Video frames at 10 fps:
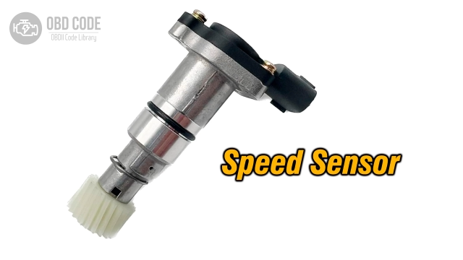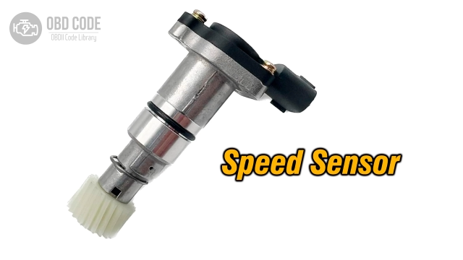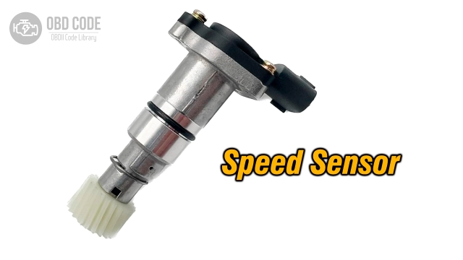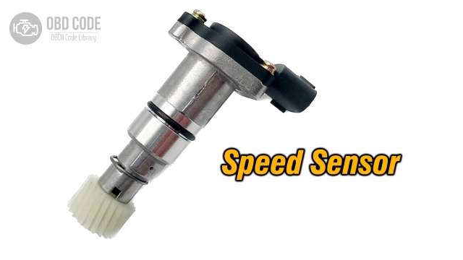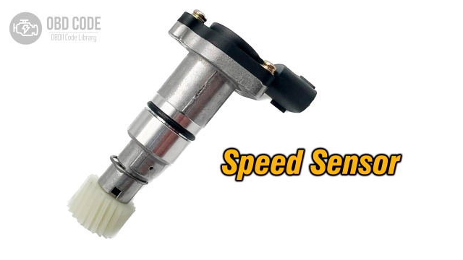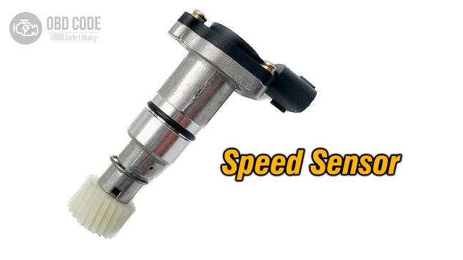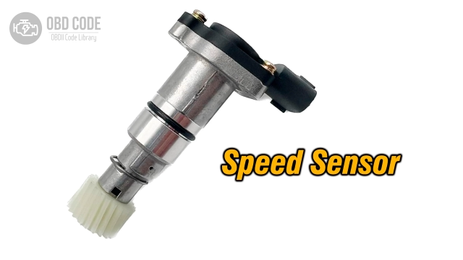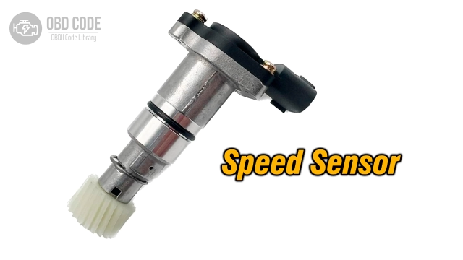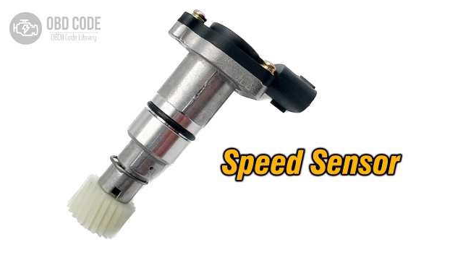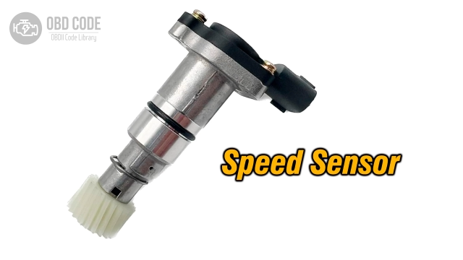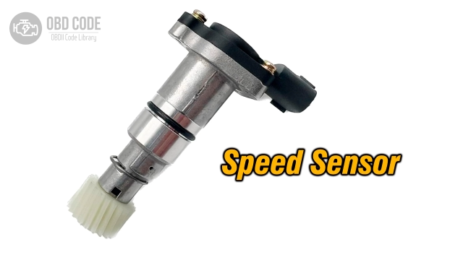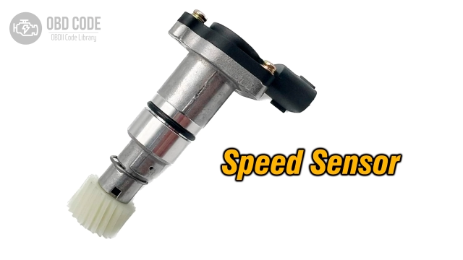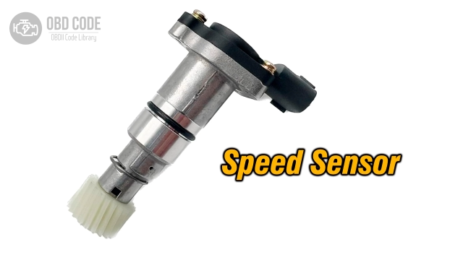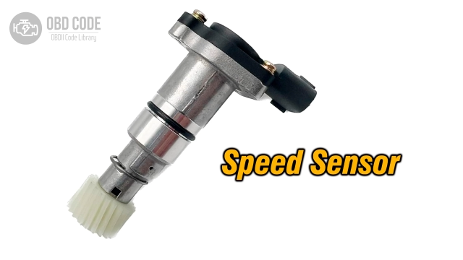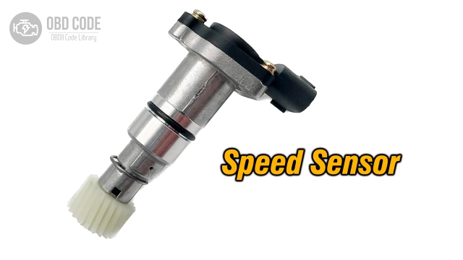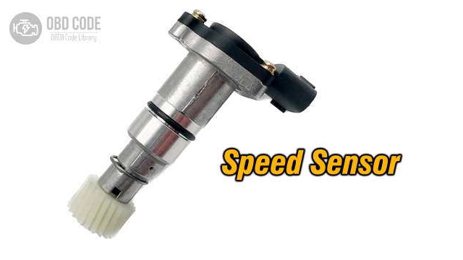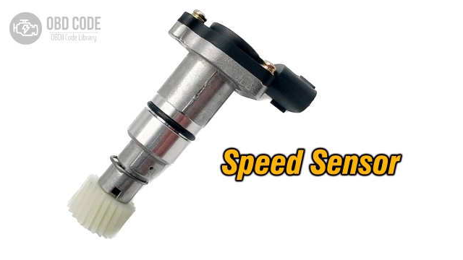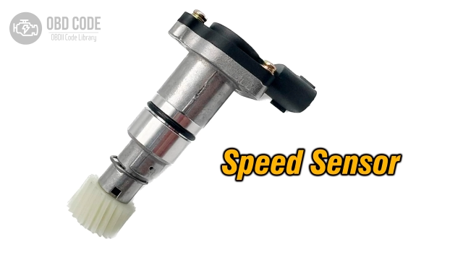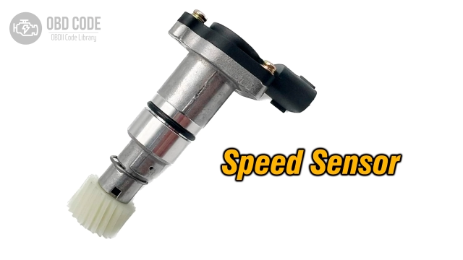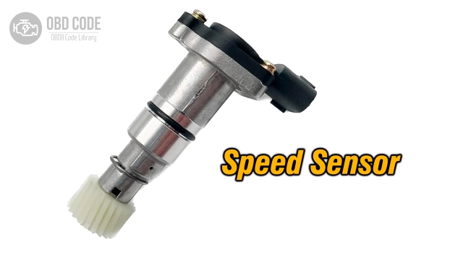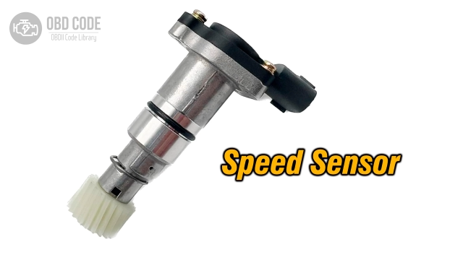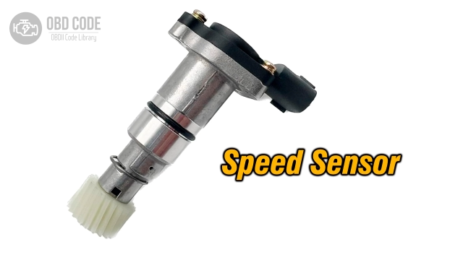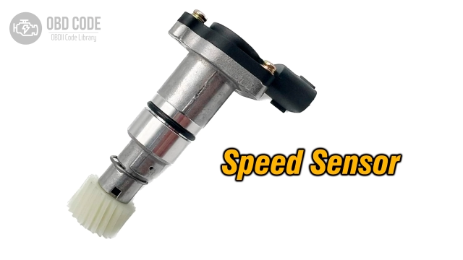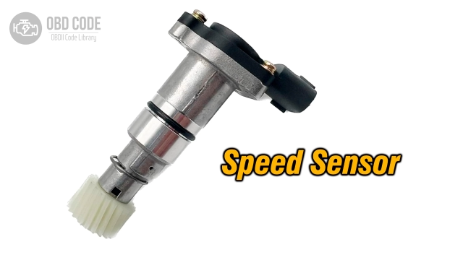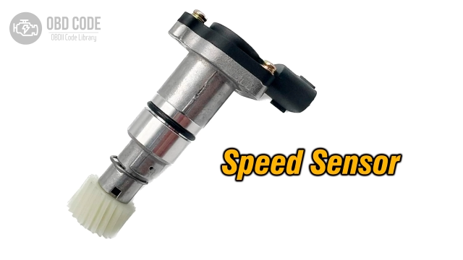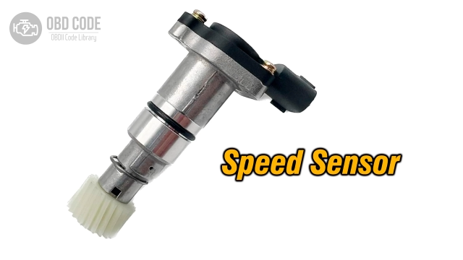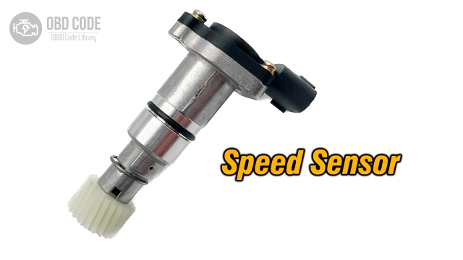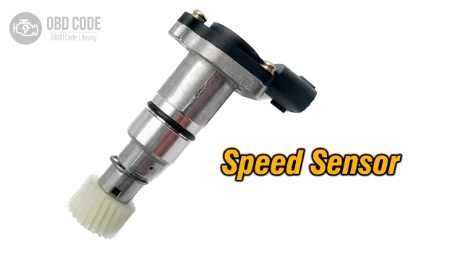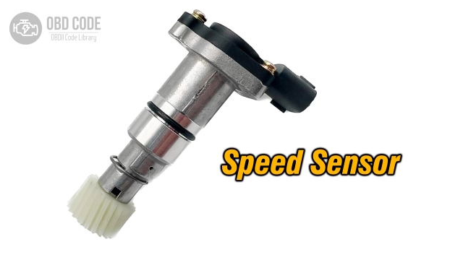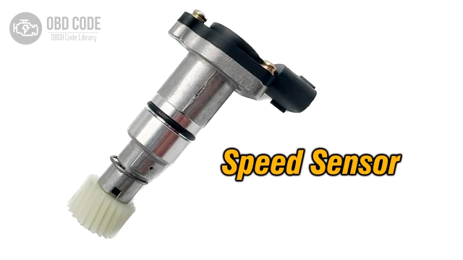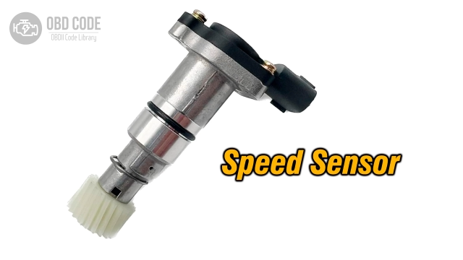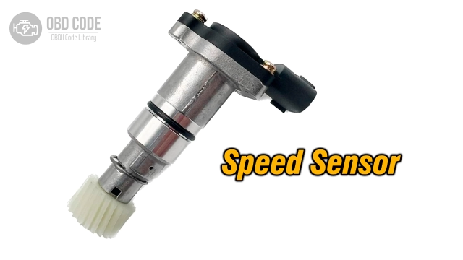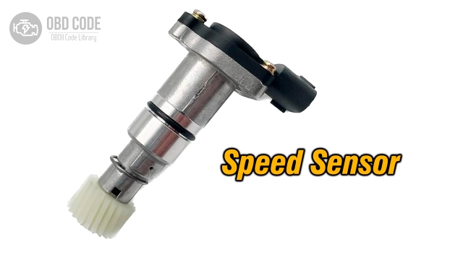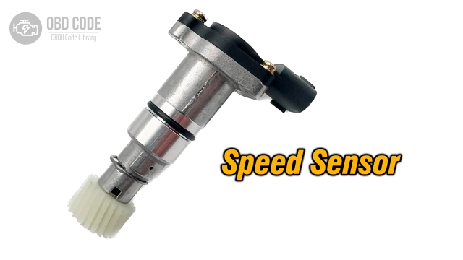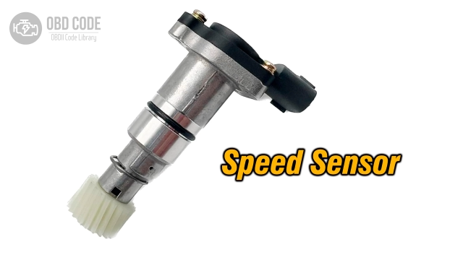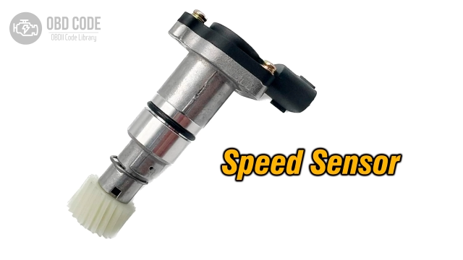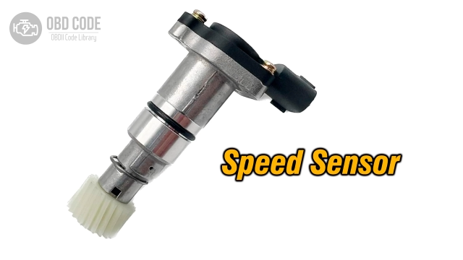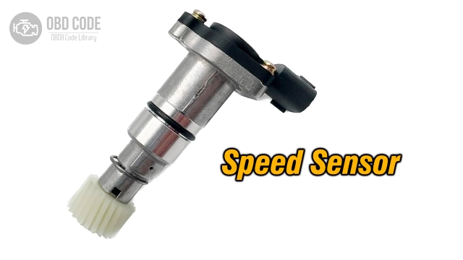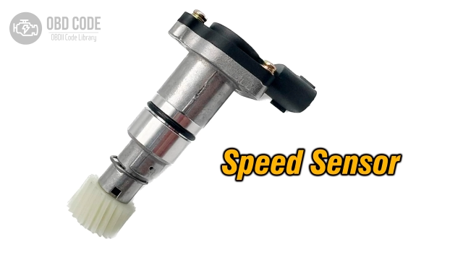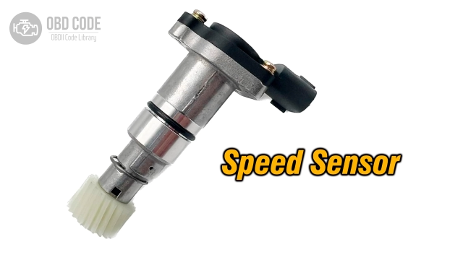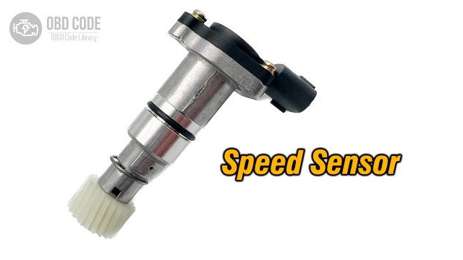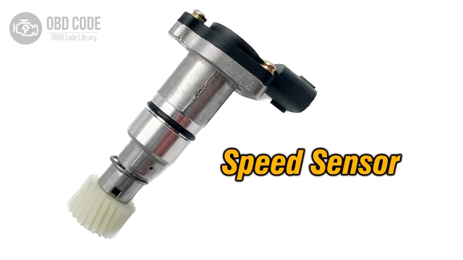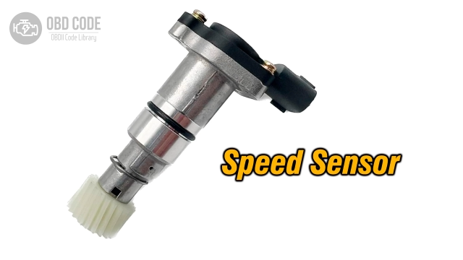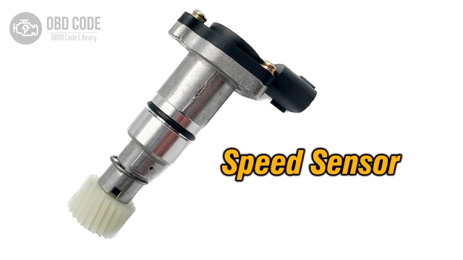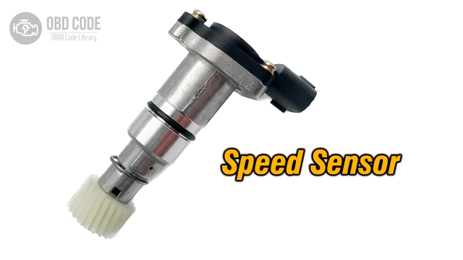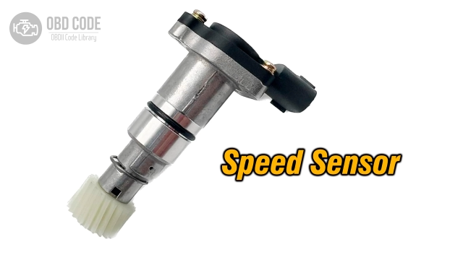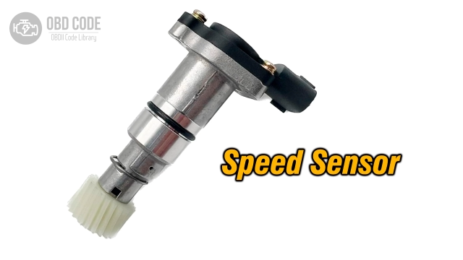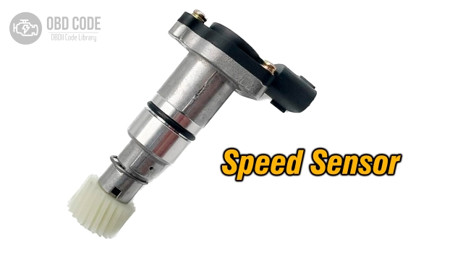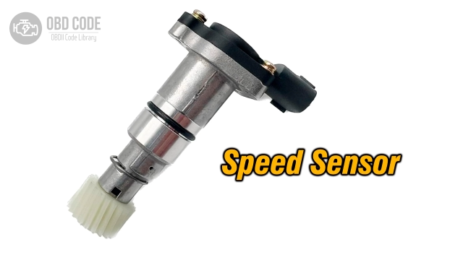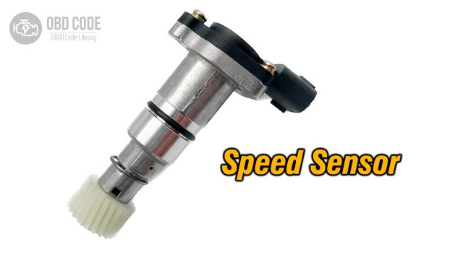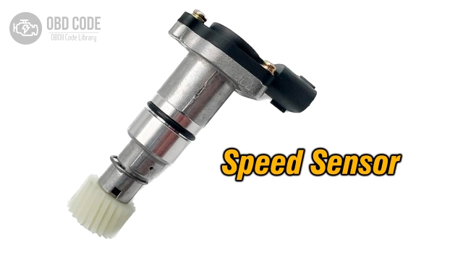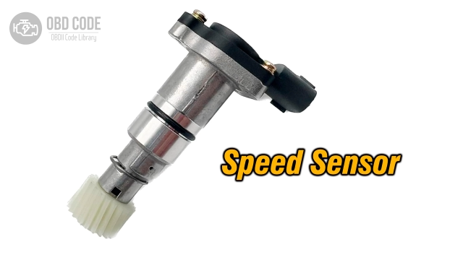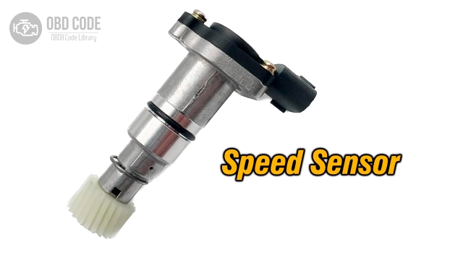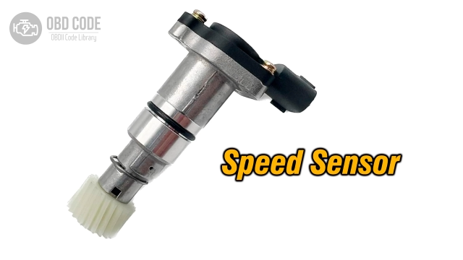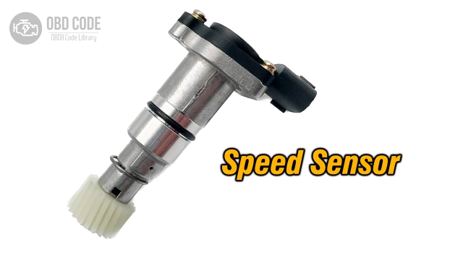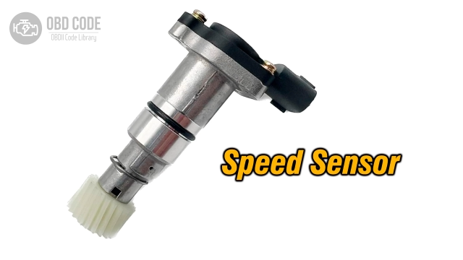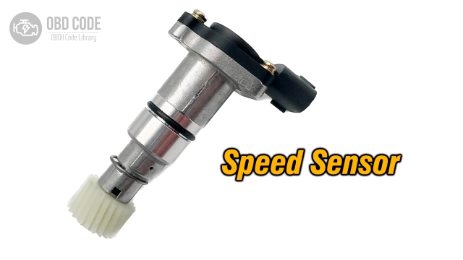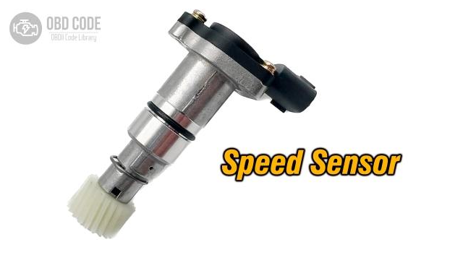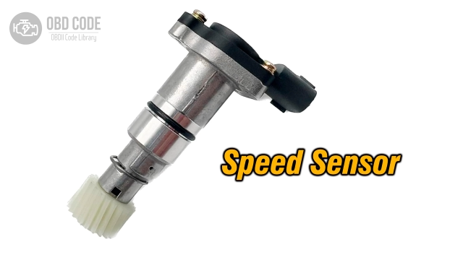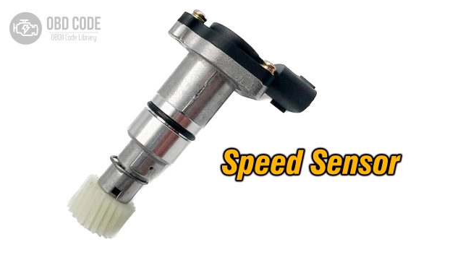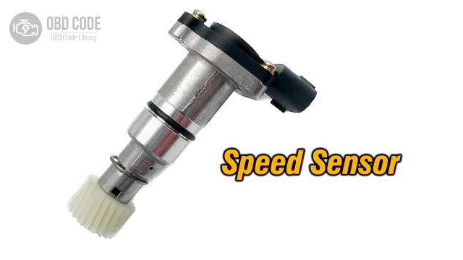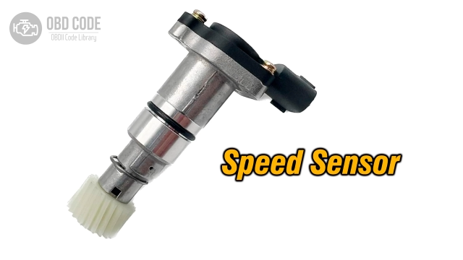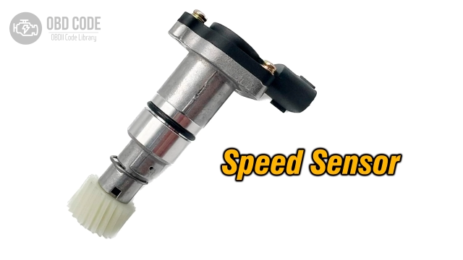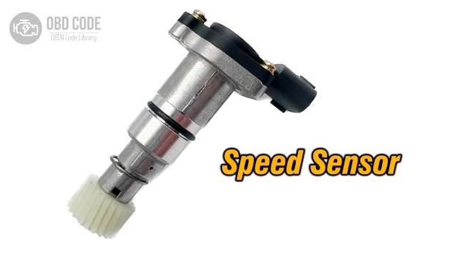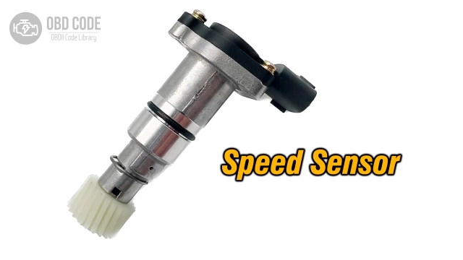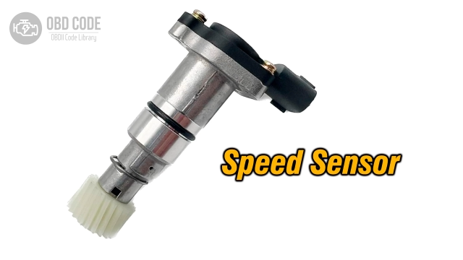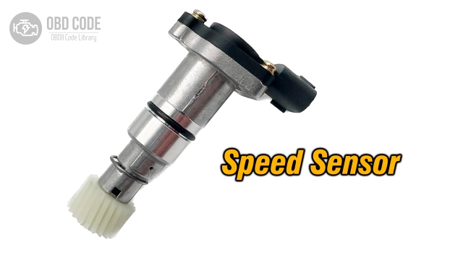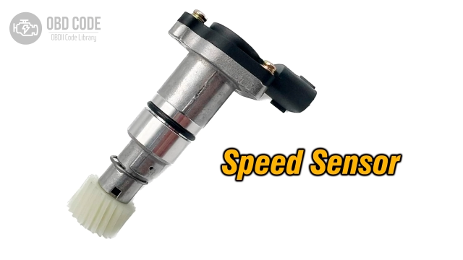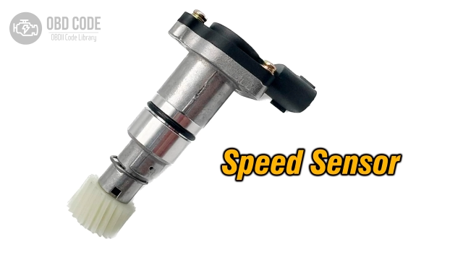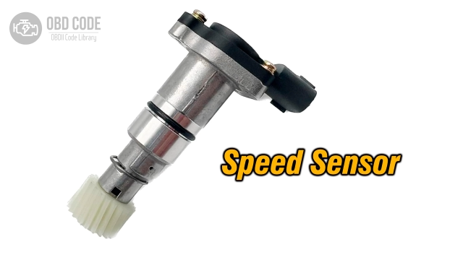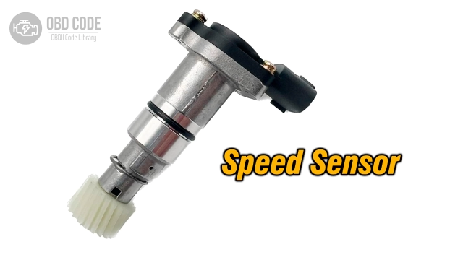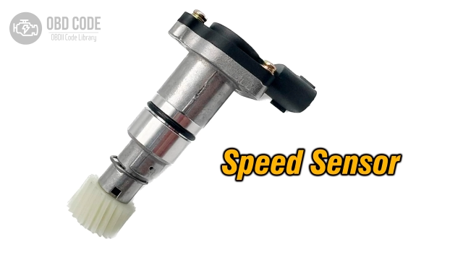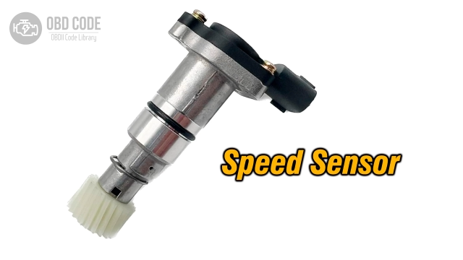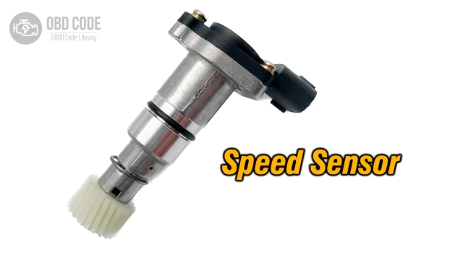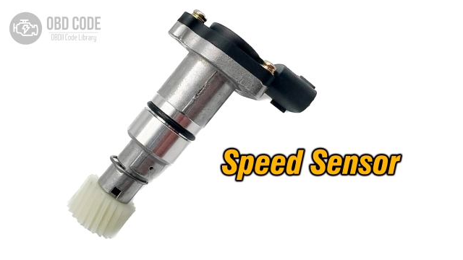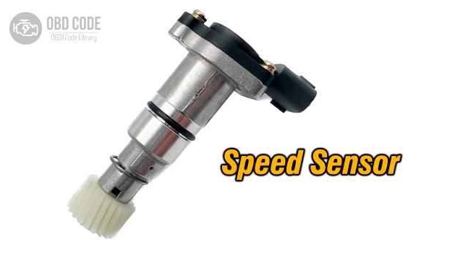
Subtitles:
[unreadable: no face in view]